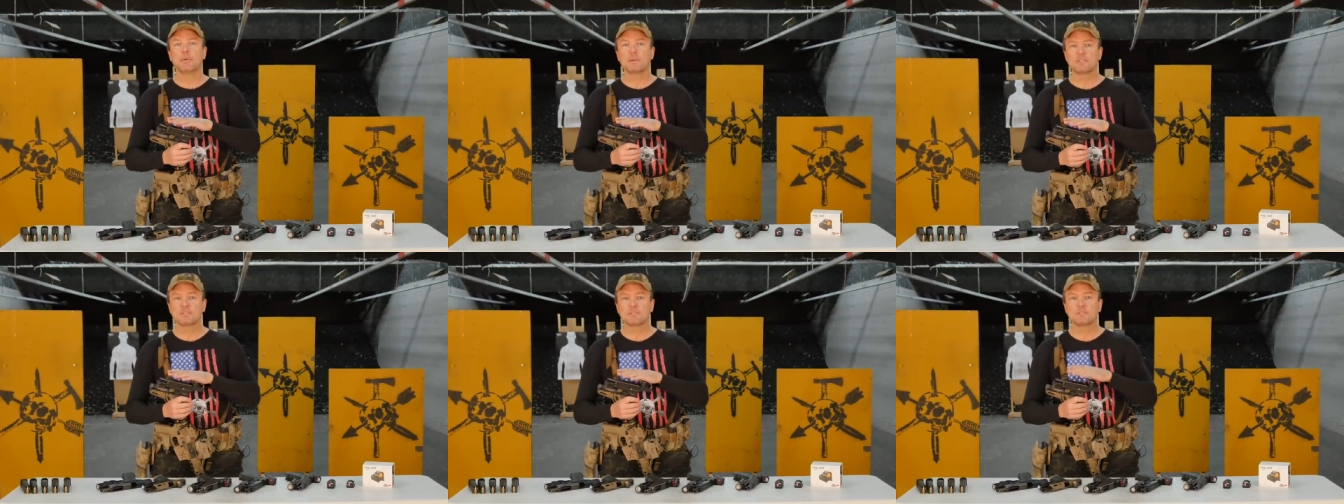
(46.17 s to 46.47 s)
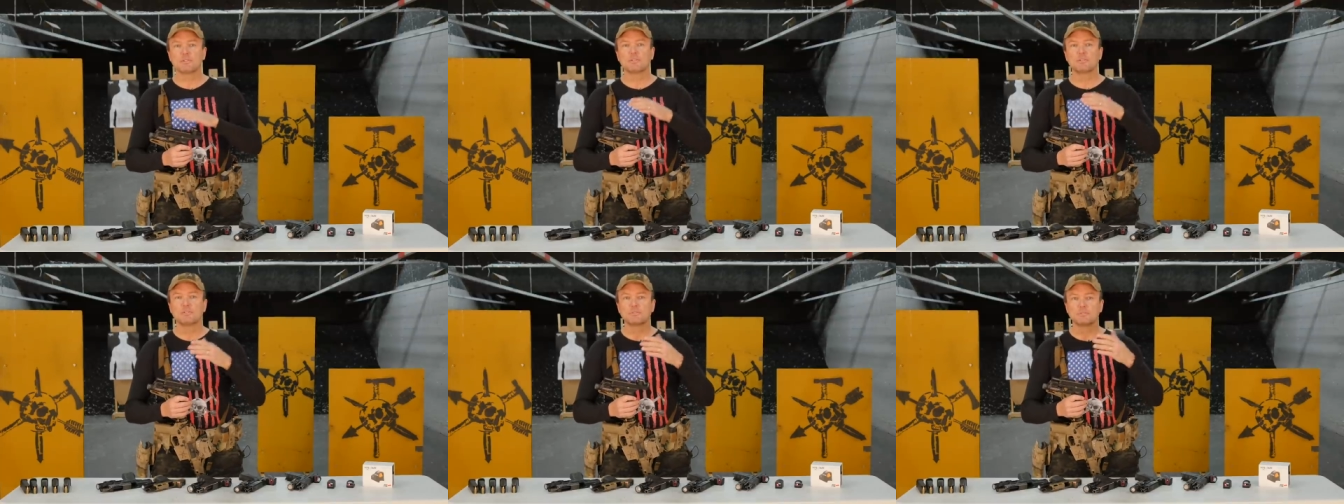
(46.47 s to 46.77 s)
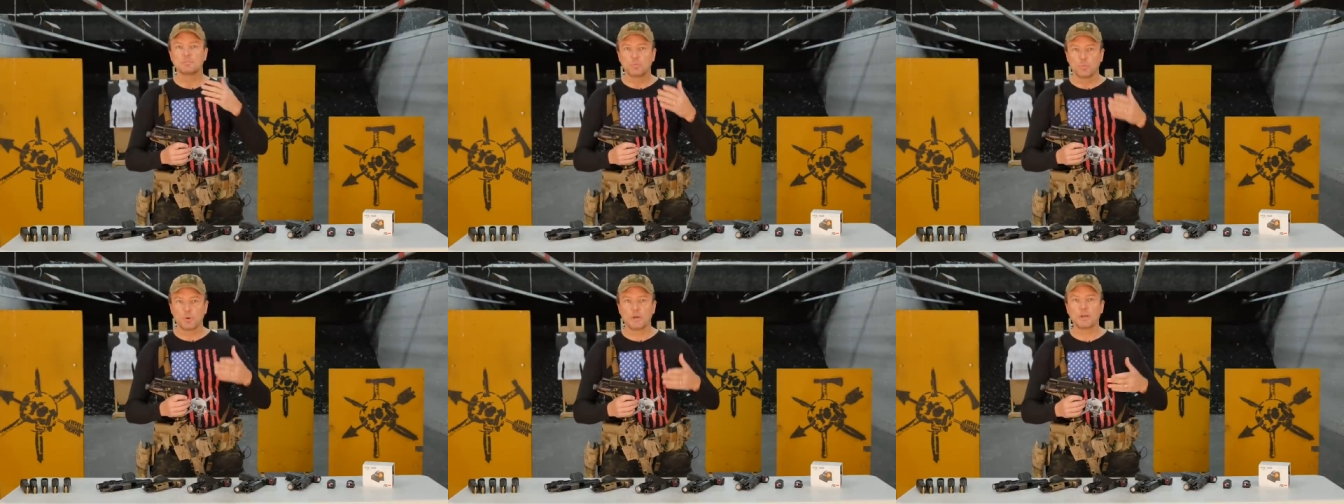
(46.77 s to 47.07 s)

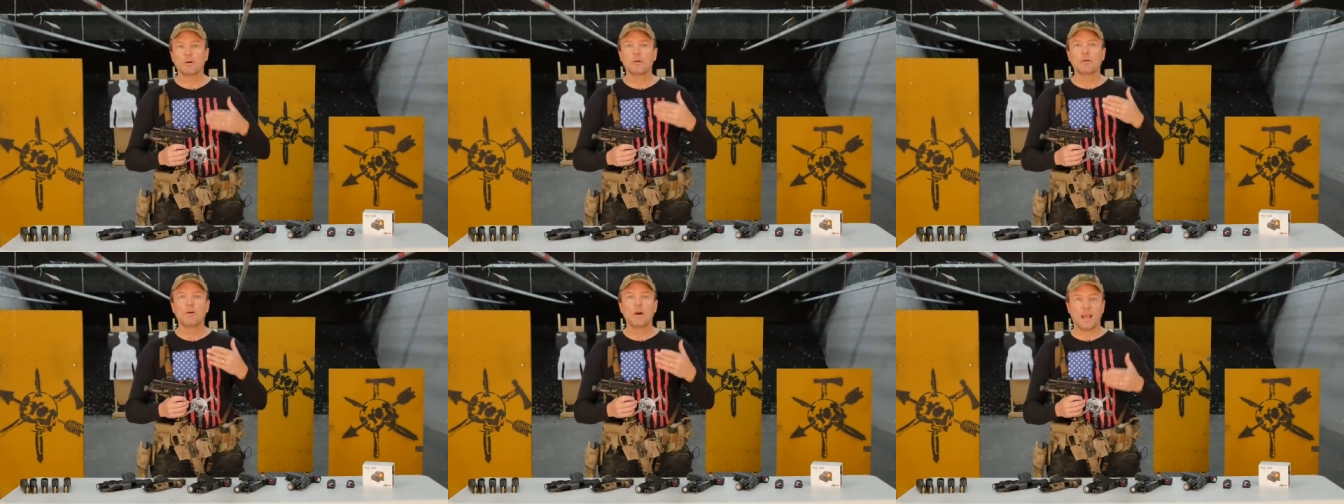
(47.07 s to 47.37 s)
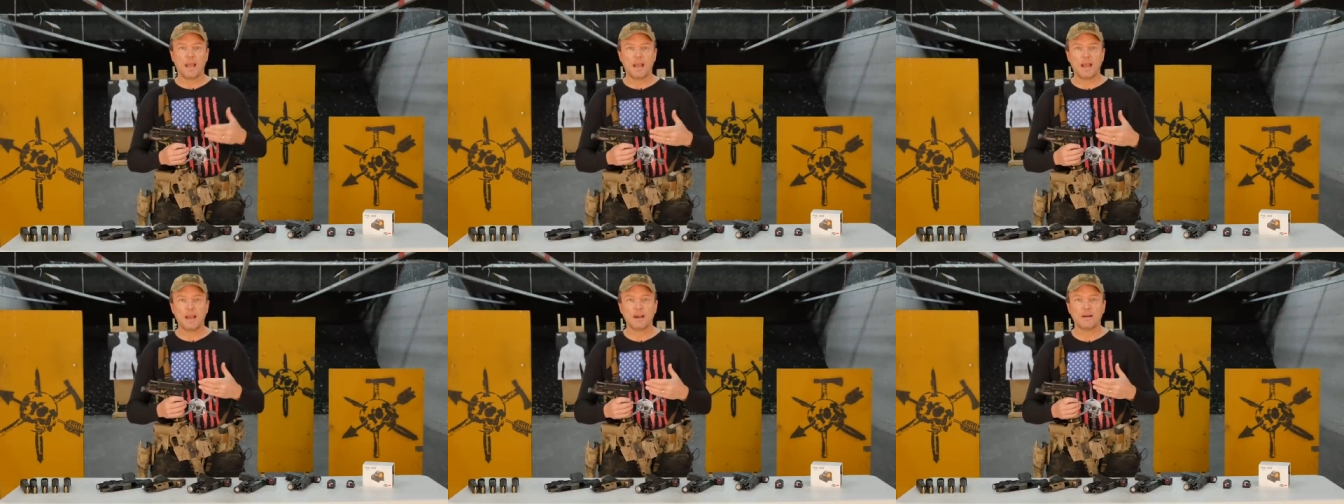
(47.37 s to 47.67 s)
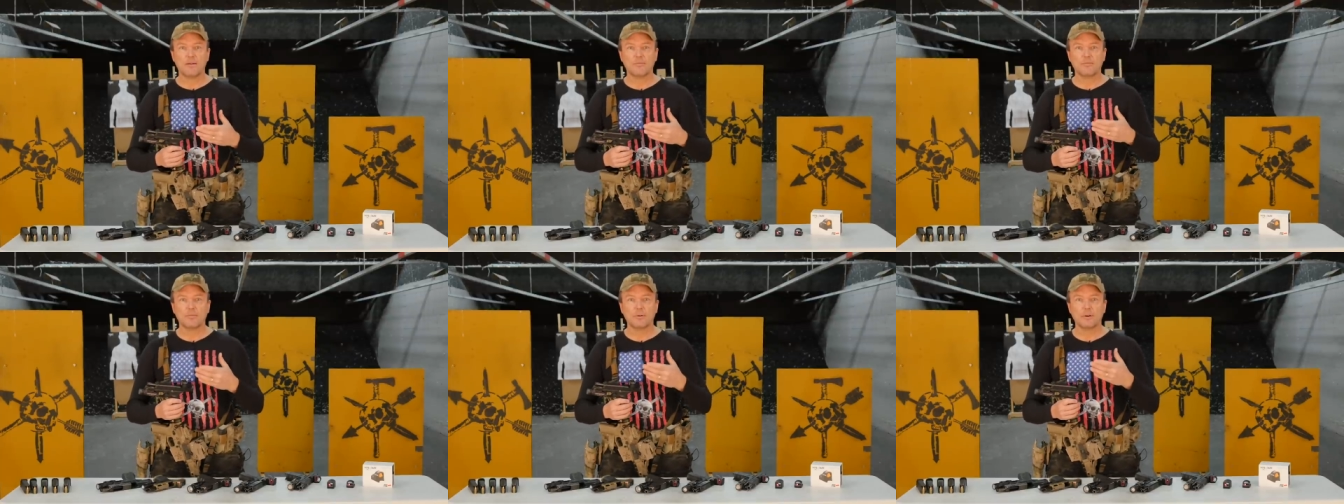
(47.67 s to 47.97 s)
pistols will
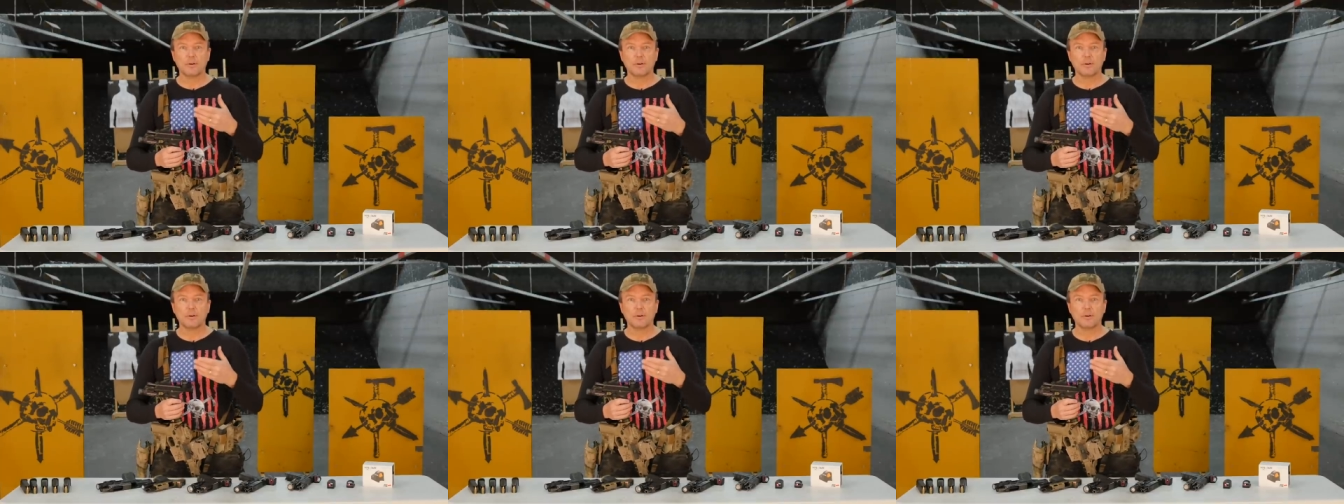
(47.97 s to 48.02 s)
have